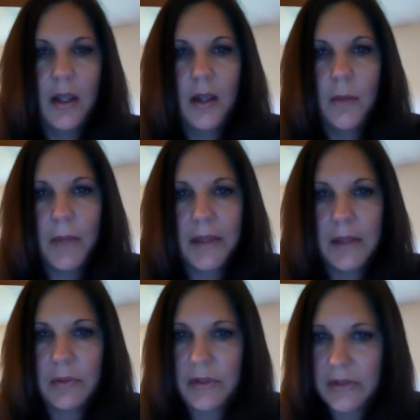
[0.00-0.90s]
But
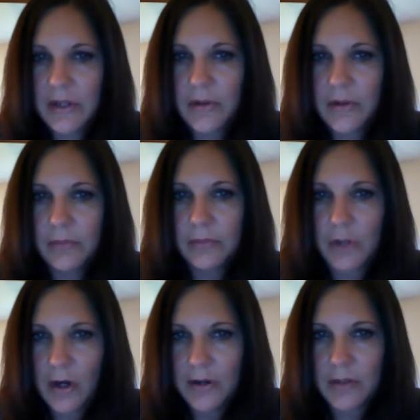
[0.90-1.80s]
they were still
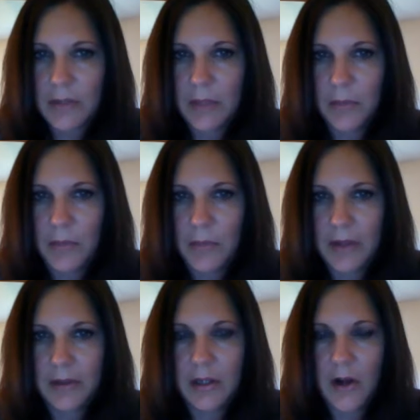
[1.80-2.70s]
charging people
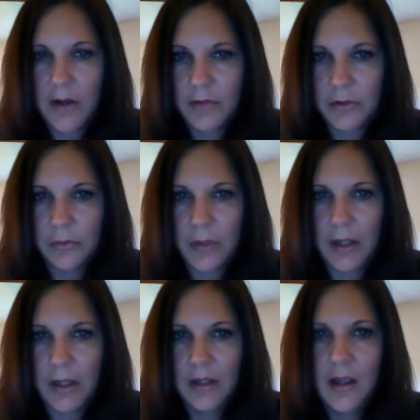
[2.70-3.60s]
monthly office
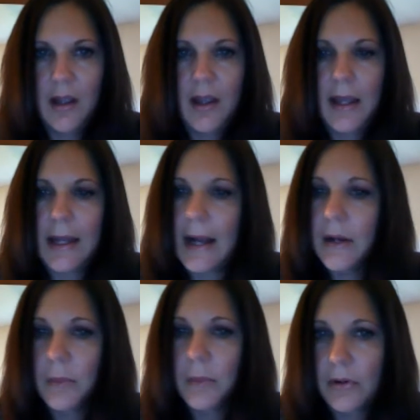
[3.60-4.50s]
rent. And I
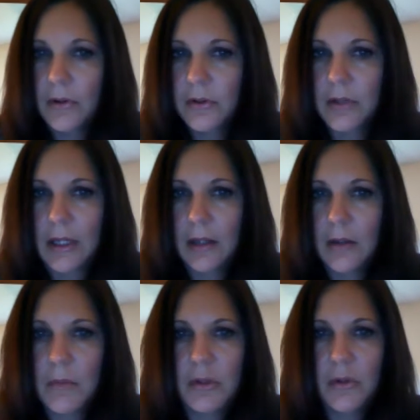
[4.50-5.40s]
know personally,
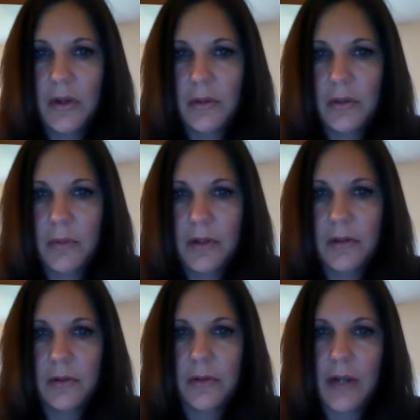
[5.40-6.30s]
a majority of the
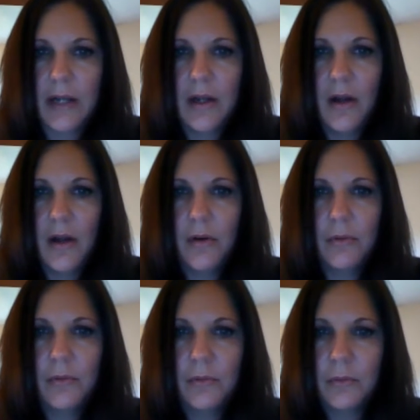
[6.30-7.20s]
realtors that I know,
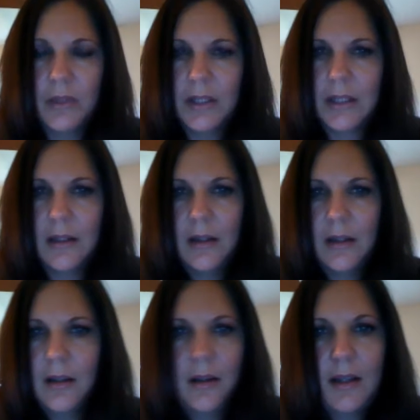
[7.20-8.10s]
really,
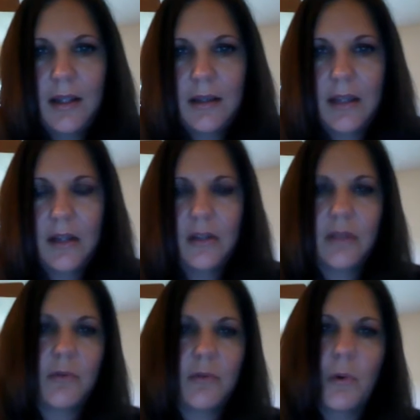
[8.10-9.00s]
they
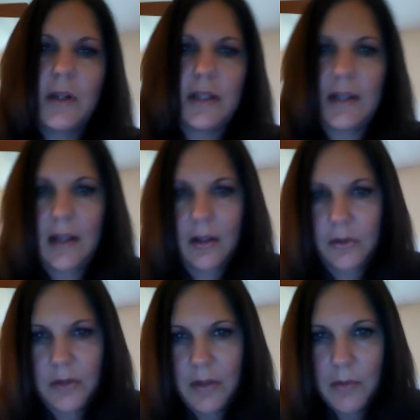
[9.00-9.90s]
couldn't afford anything
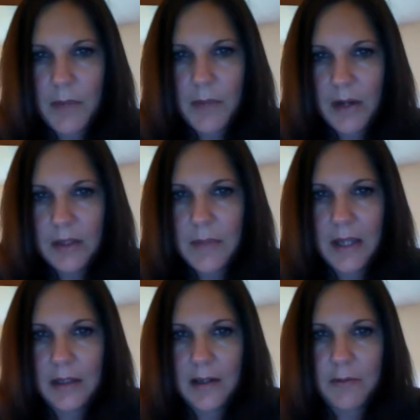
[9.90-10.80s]
extra. They were barely
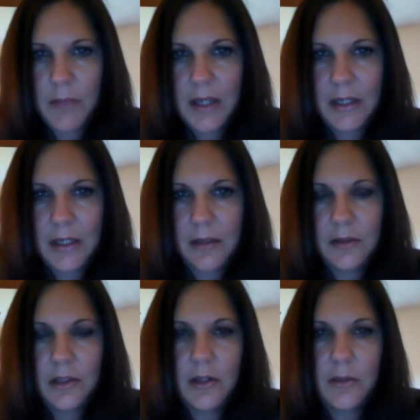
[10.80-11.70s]
making enough money,
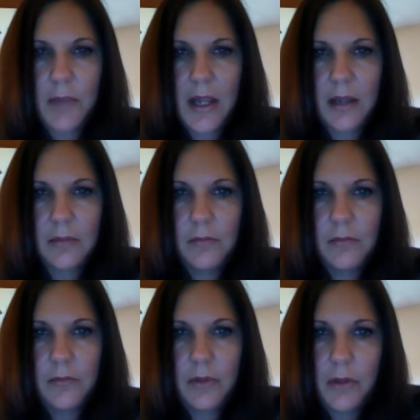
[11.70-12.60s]
to pay
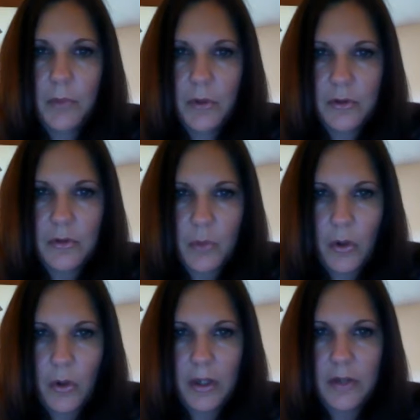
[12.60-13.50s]
their personal
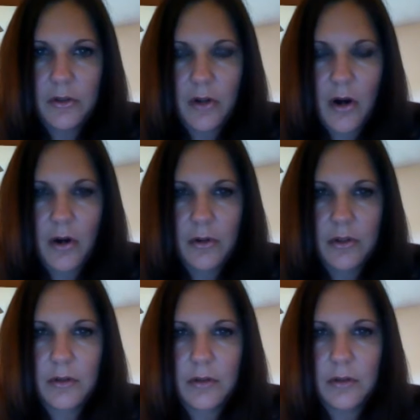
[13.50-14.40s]
mortgage and
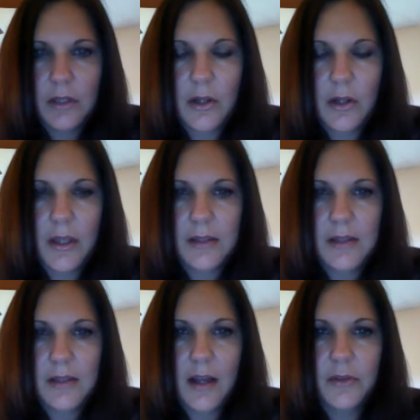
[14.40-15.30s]
cars and all that stuff.